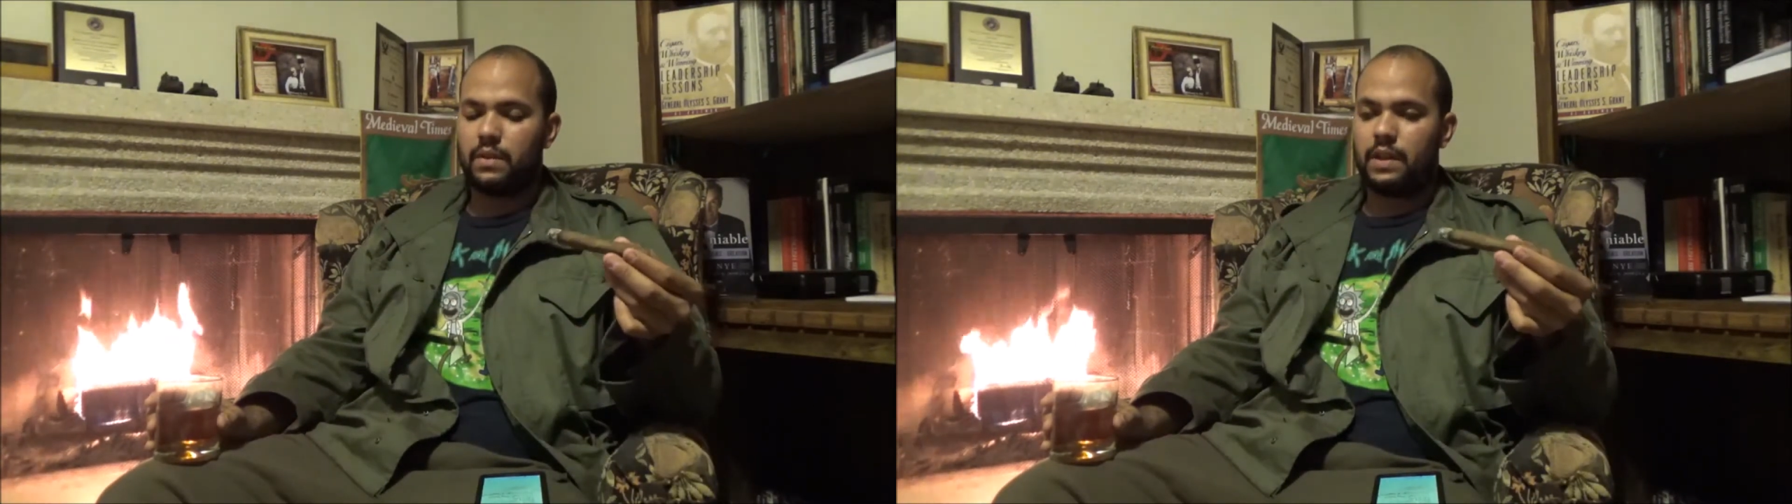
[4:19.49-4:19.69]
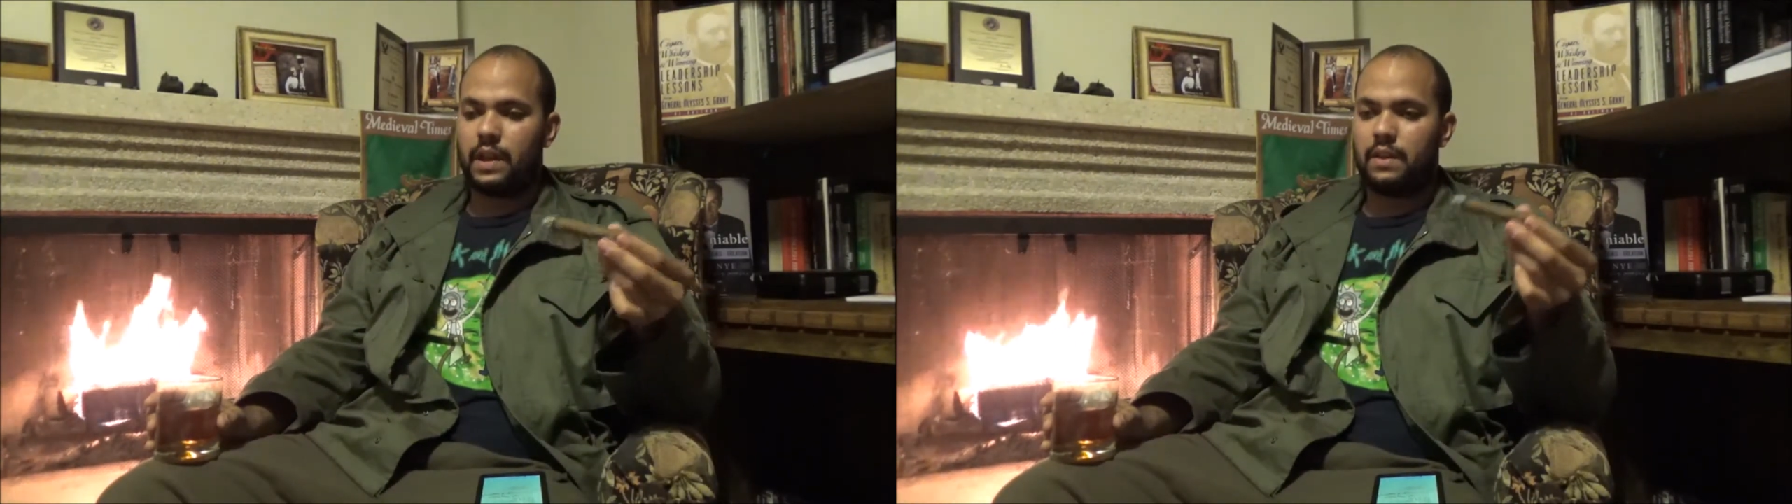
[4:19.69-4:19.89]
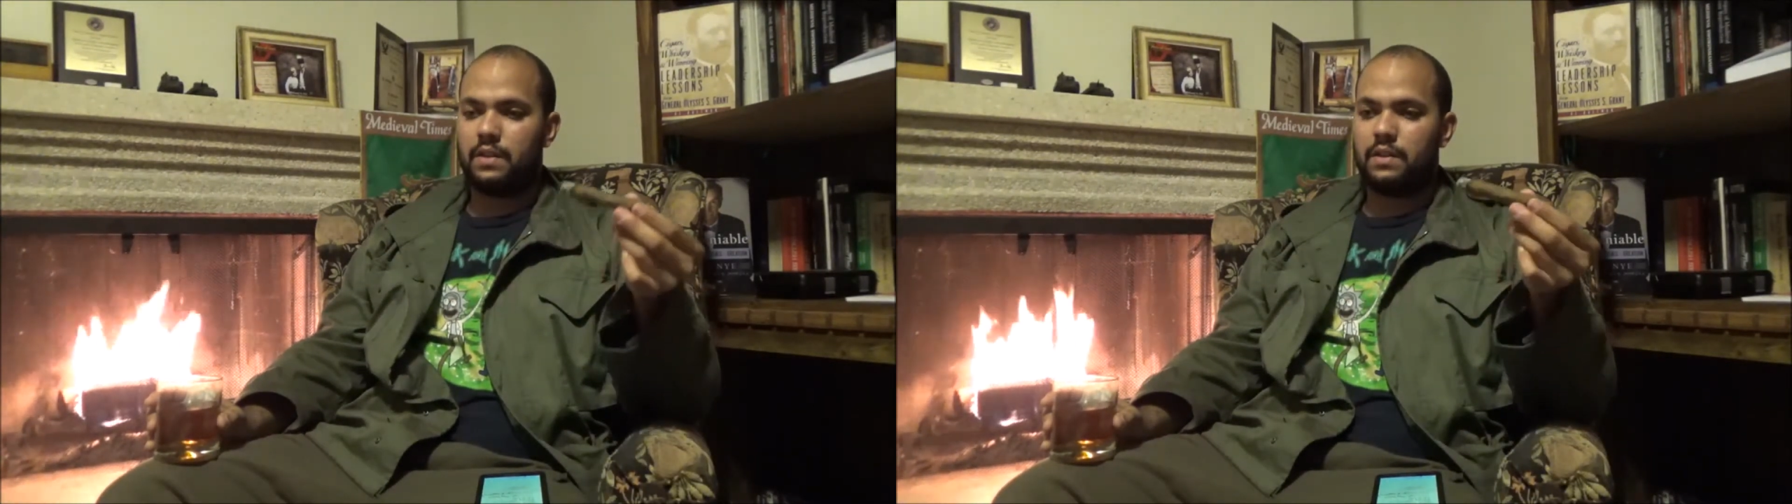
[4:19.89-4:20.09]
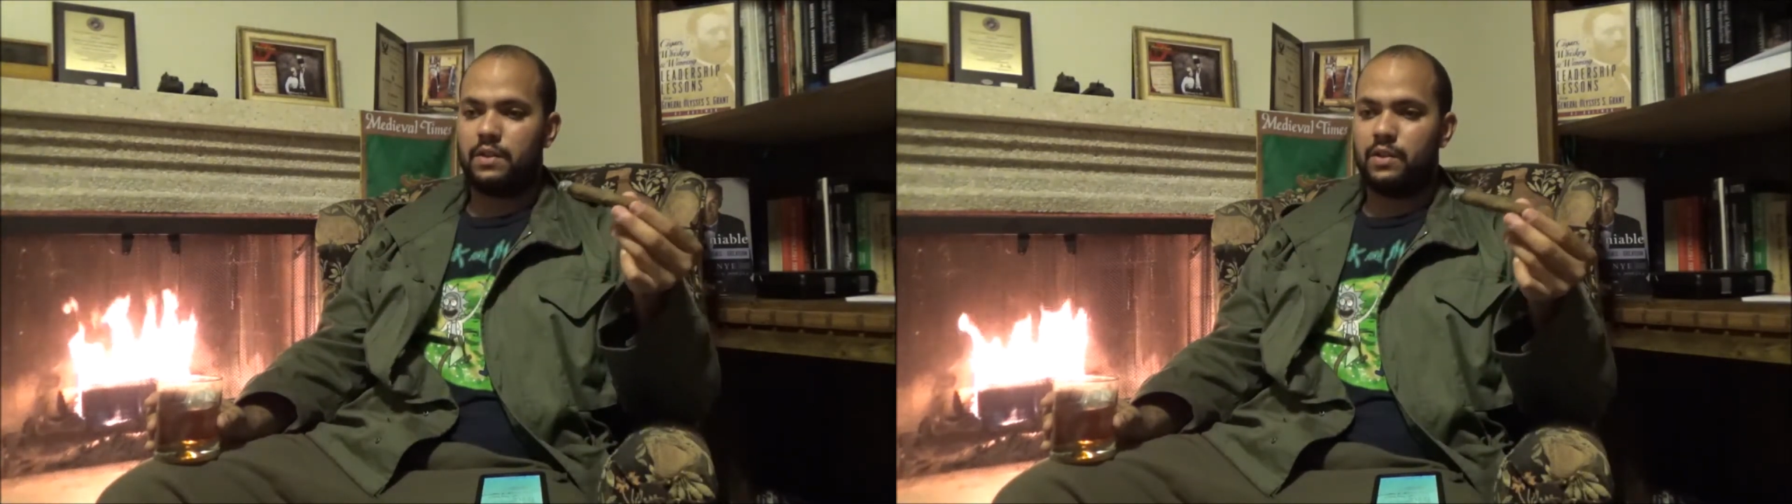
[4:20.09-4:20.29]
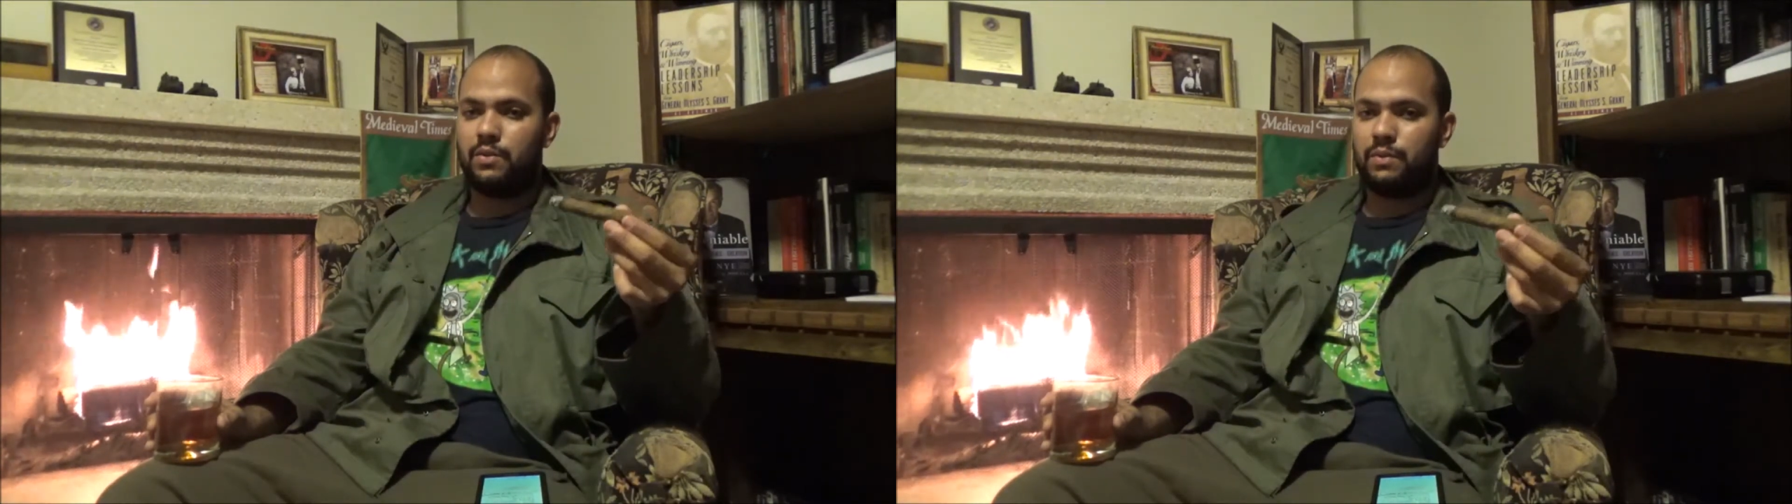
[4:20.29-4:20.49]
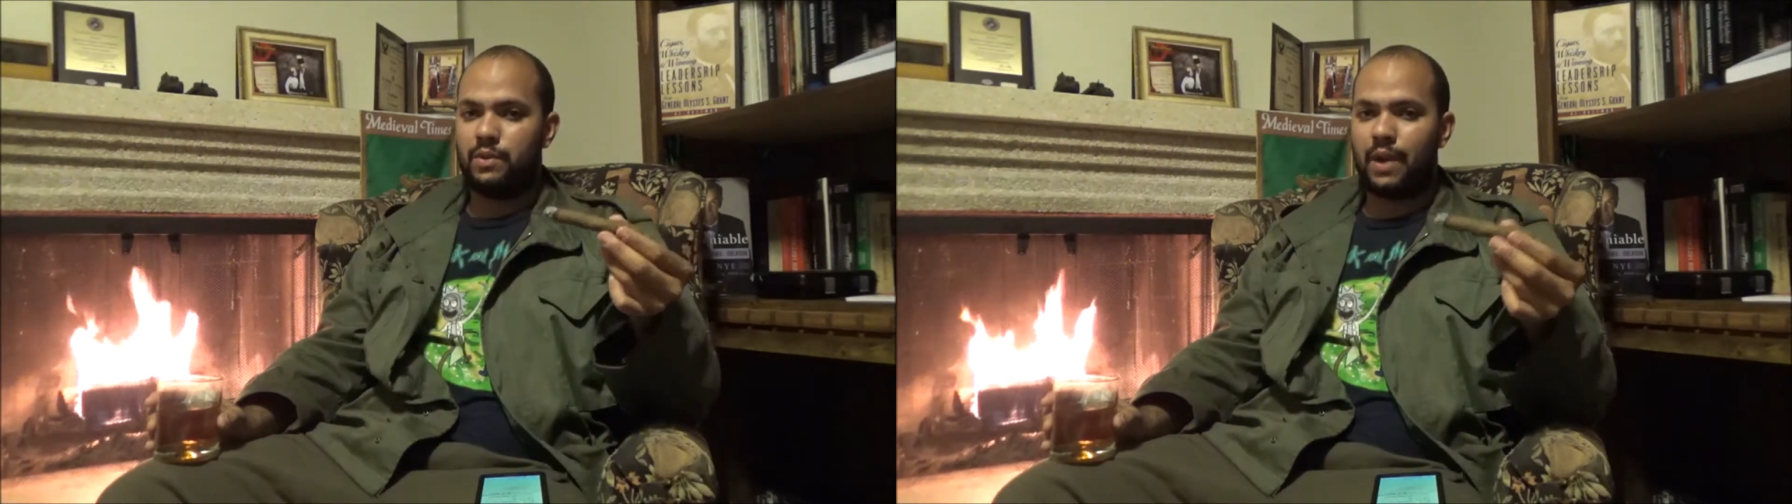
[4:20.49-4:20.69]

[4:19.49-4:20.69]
that you